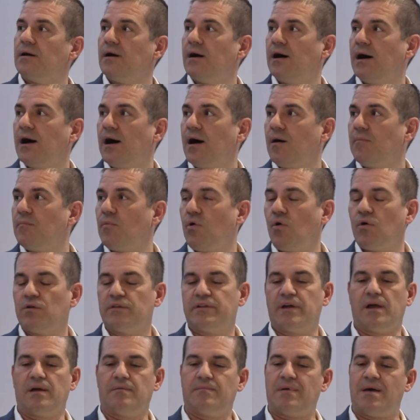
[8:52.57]
all
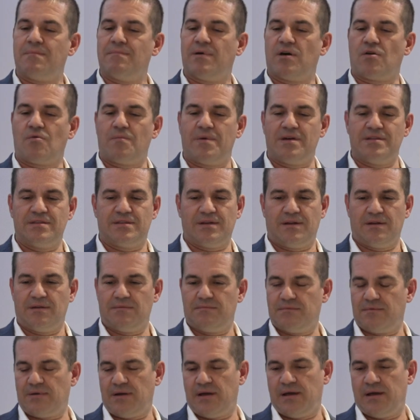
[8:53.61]
the environmental